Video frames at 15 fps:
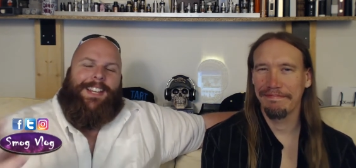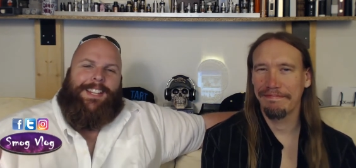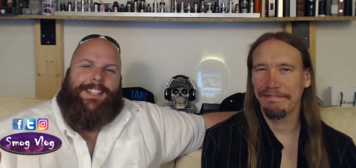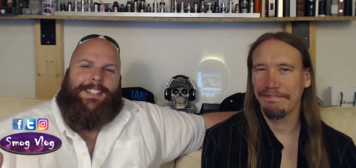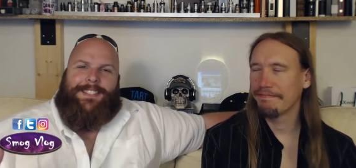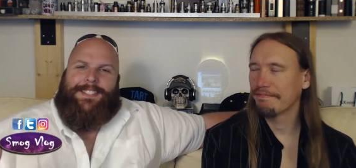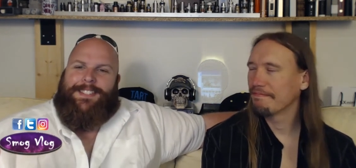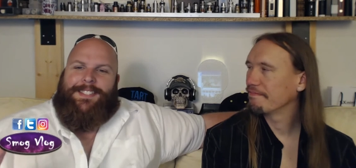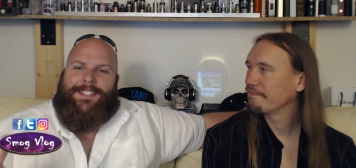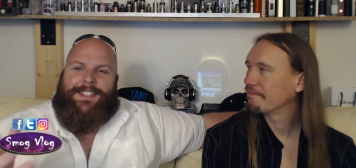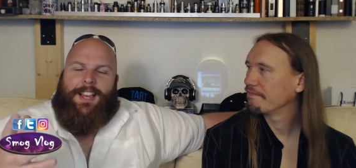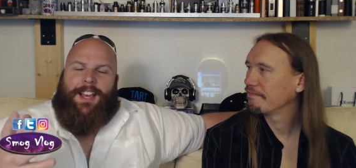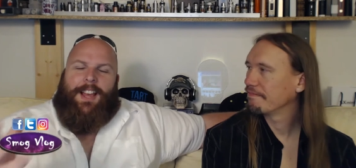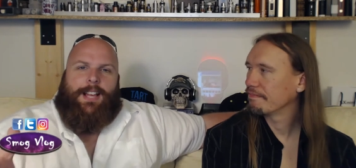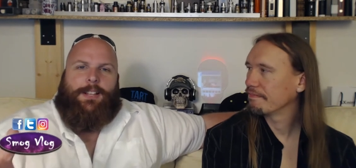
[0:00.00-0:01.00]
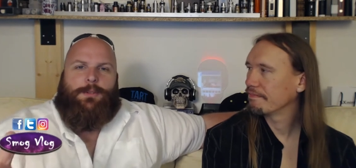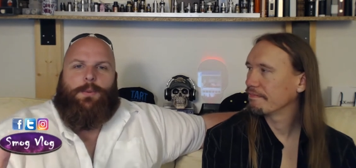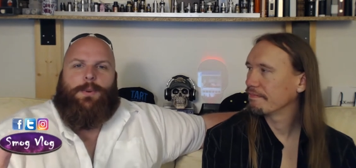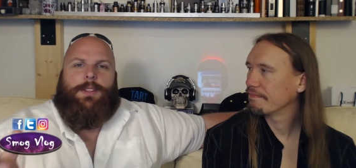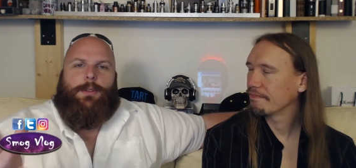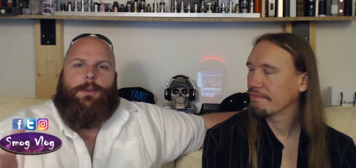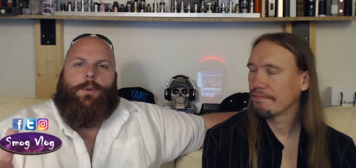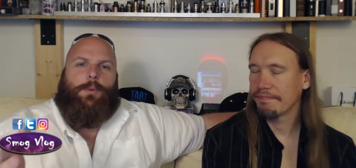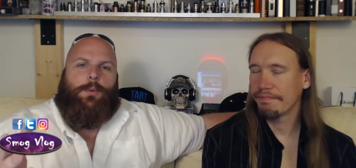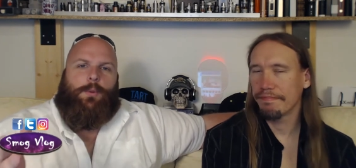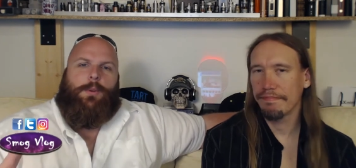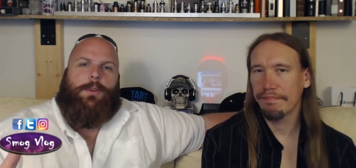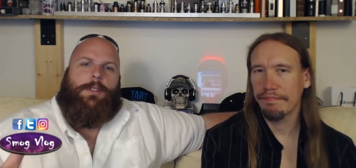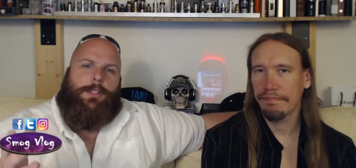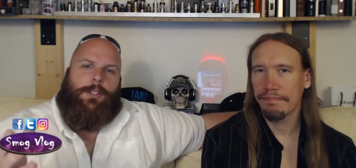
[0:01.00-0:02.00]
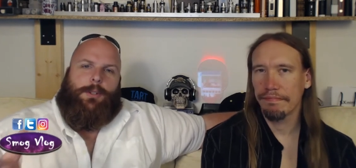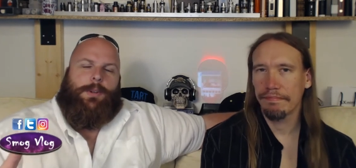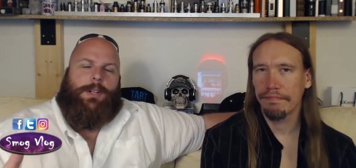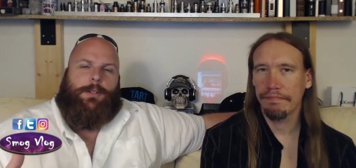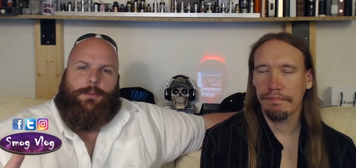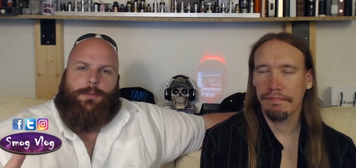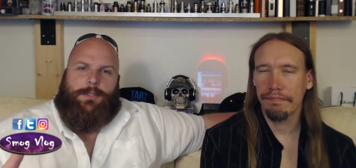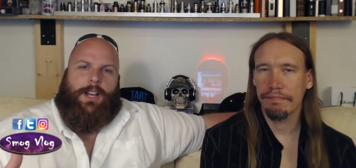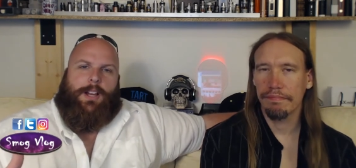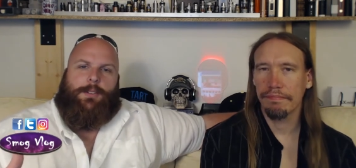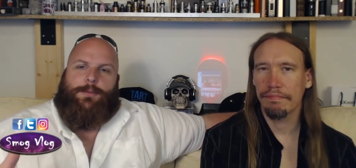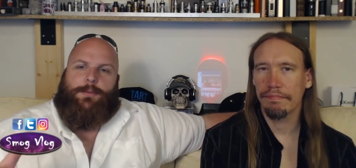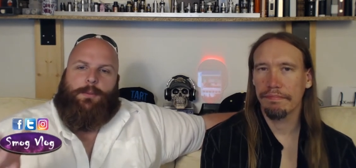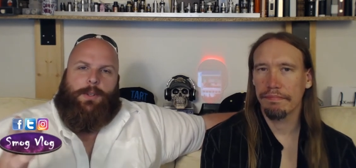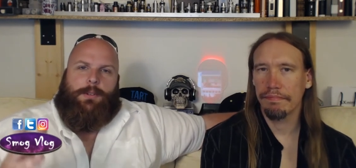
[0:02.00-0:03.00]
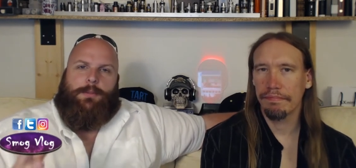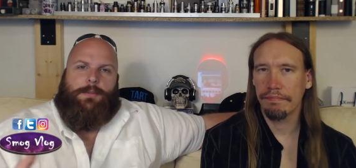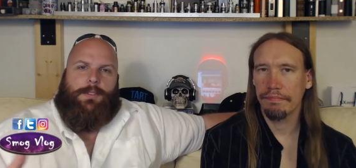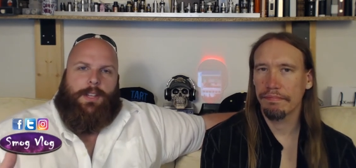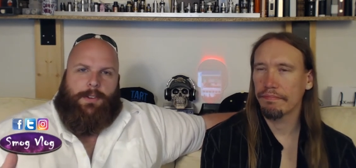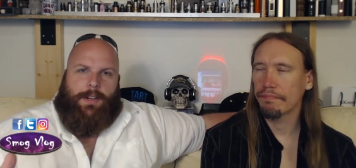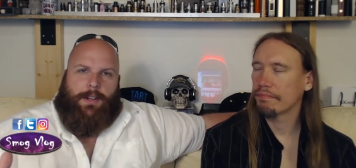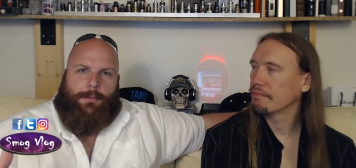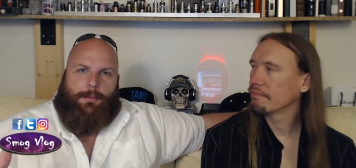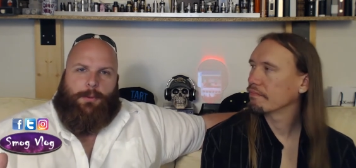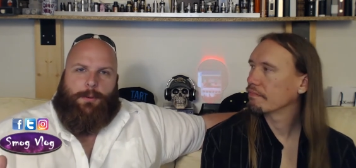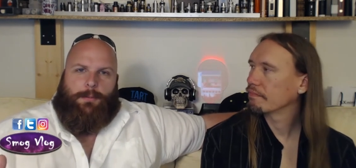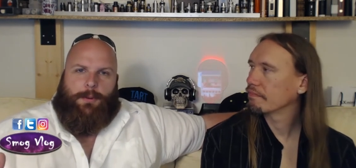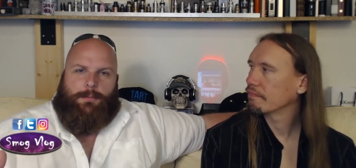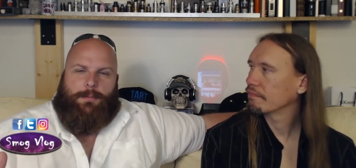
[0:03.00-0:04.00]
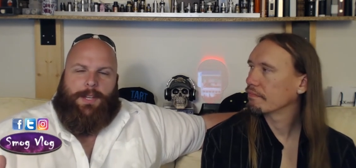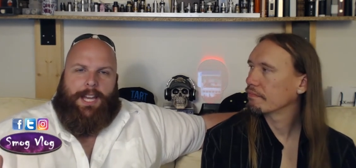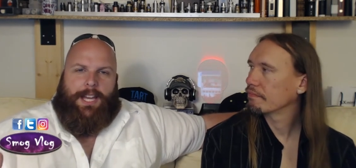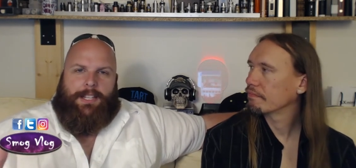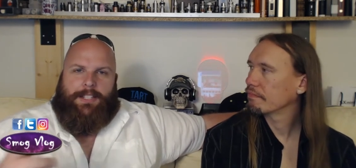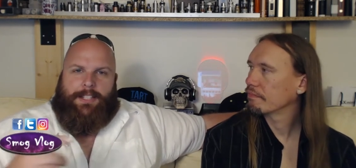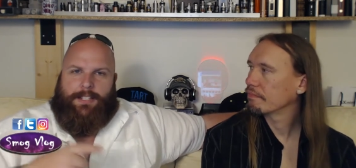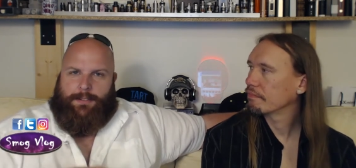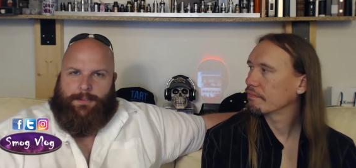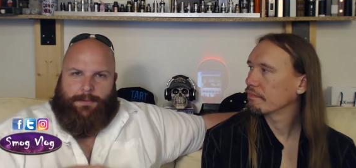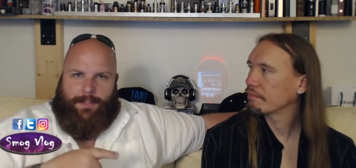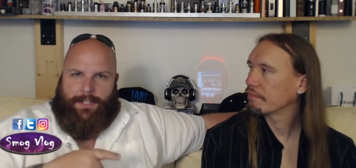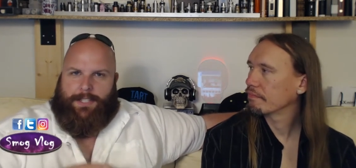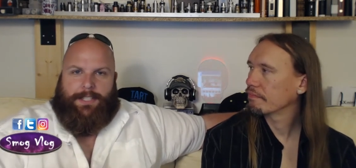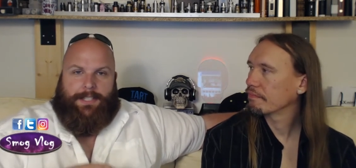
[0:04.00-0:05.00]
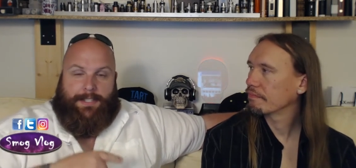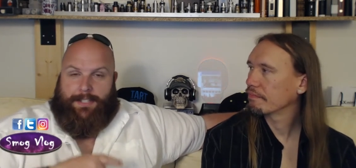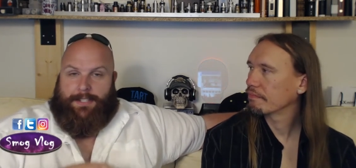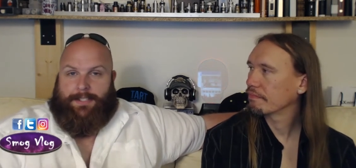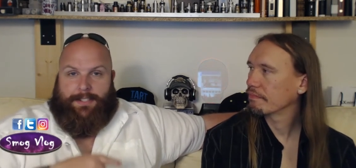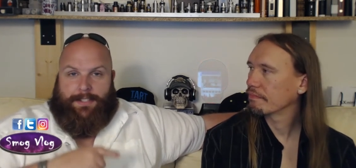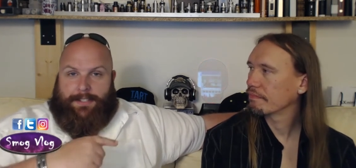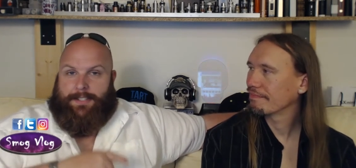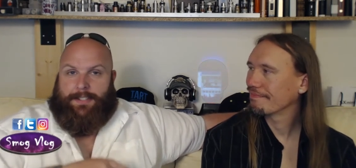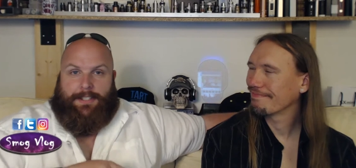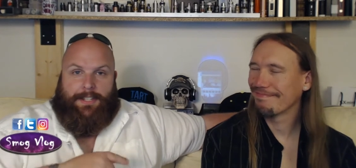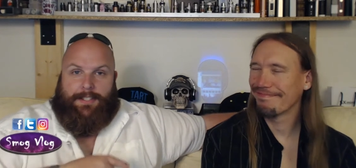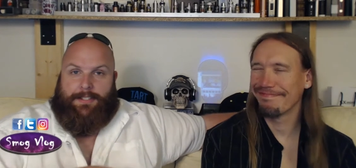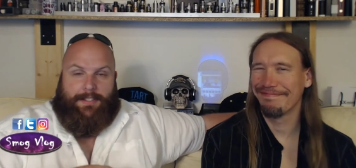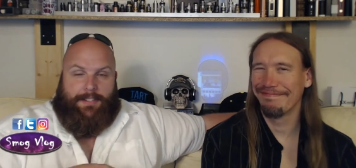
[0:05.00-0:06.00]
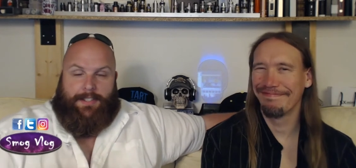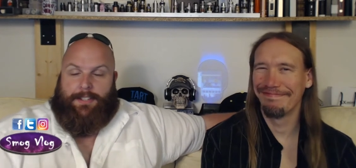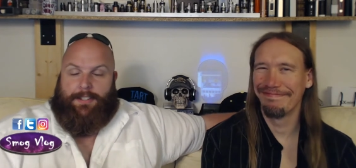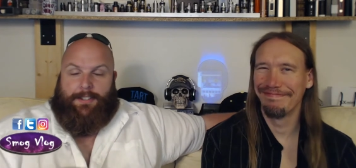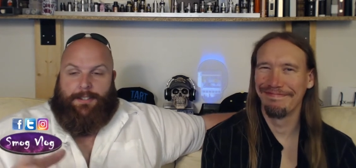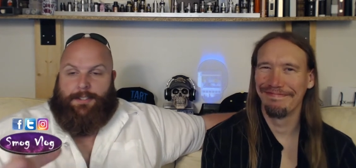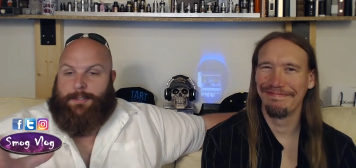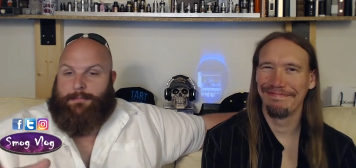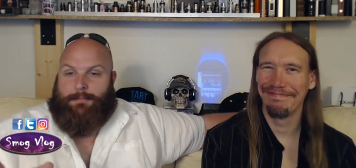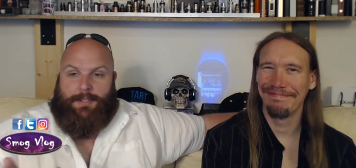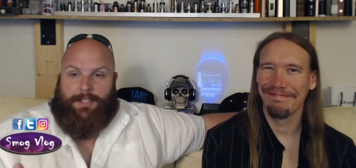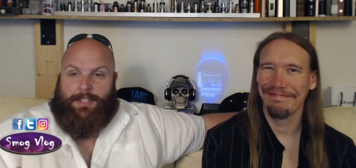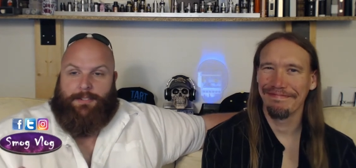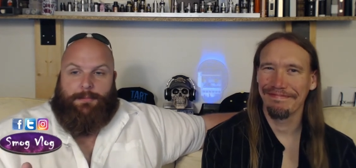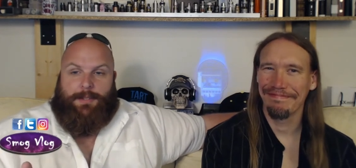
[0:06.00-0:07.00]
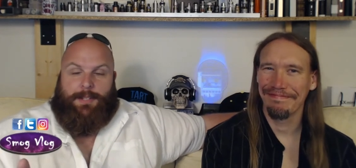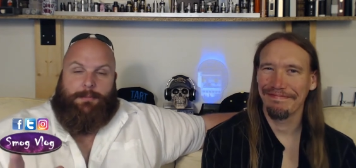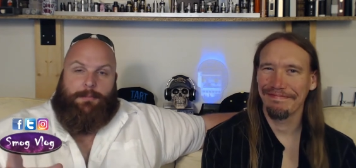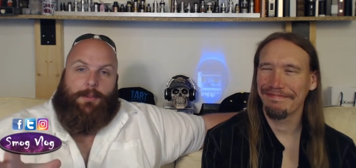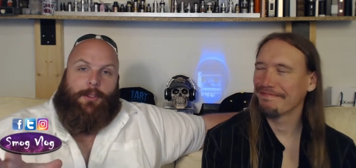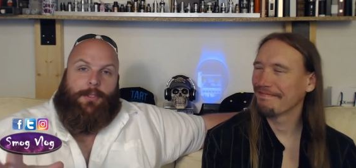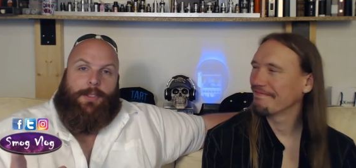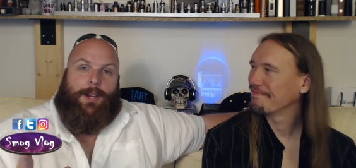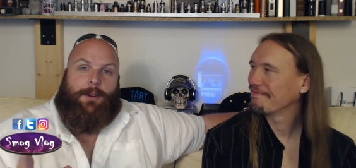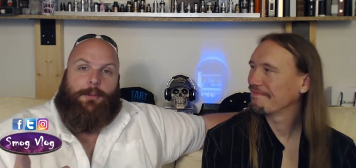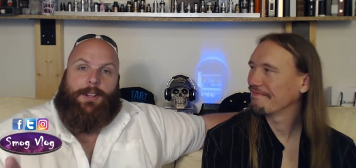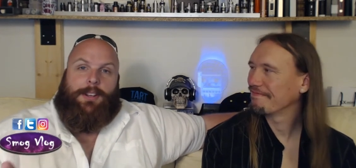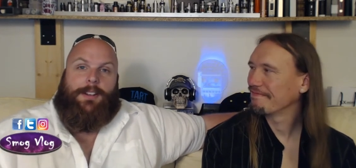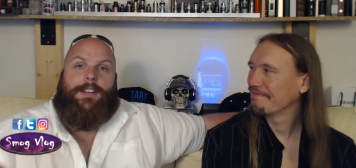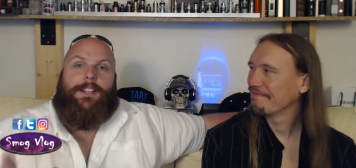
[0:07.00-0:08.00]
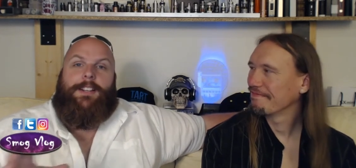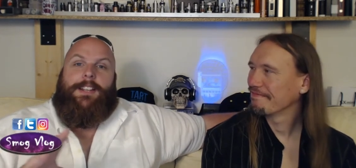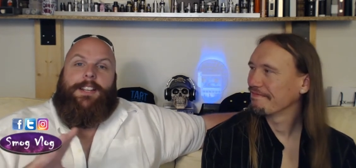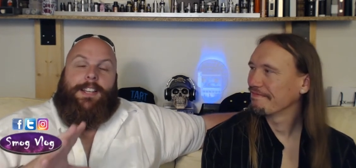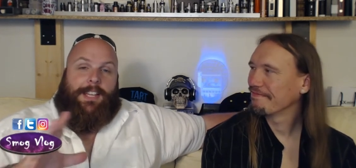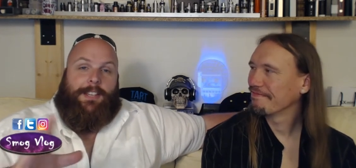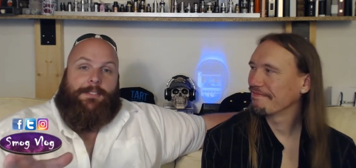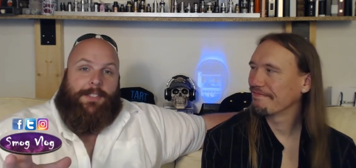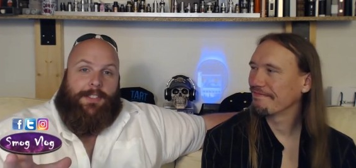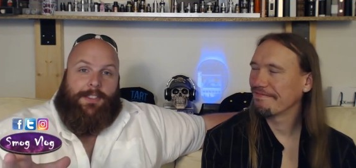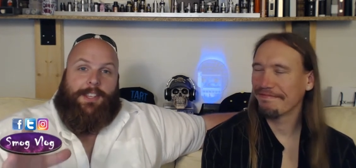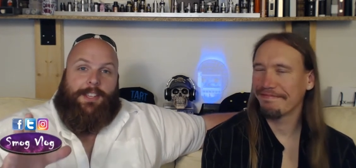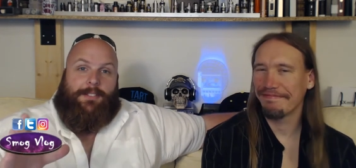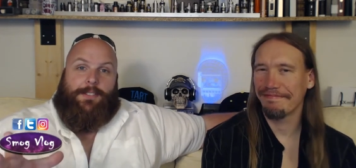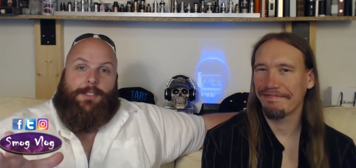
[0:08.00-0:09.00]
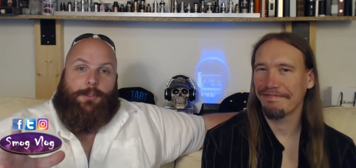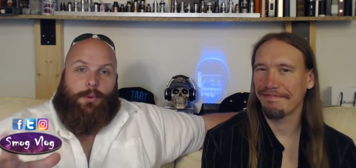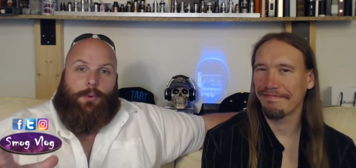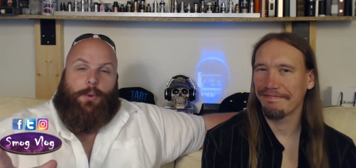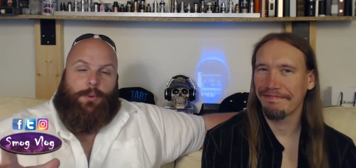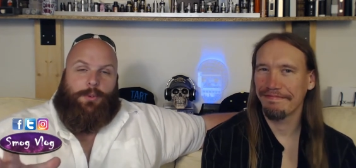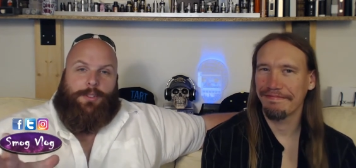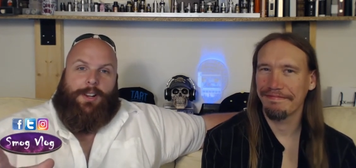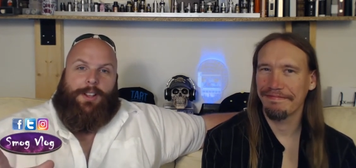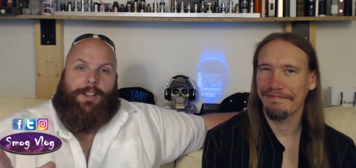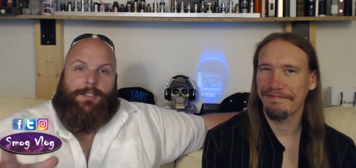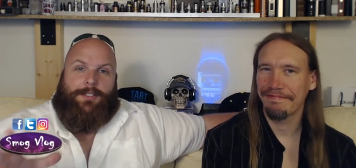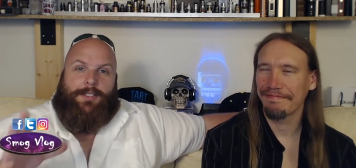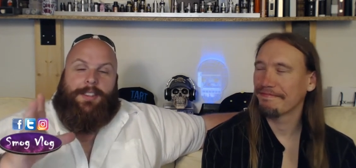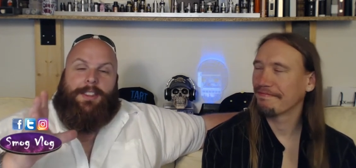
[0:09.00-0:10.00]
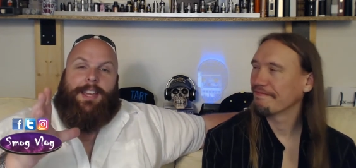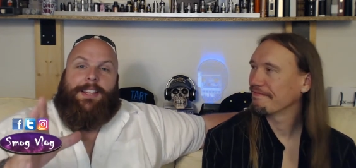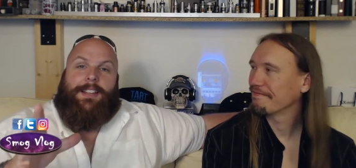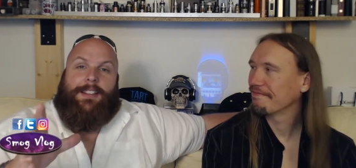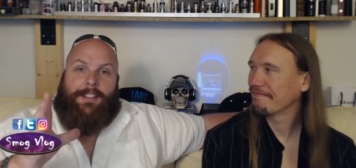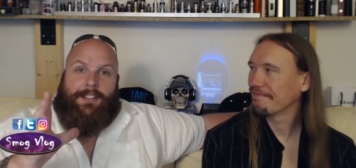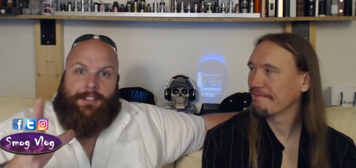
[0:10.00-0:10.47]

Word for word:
Speaker 1: It's as with all Uwell stuff, we've never had a problem, and he's fucking tested it to the ends of the earth. Believe me on that one. Even even the quartz glass. Thank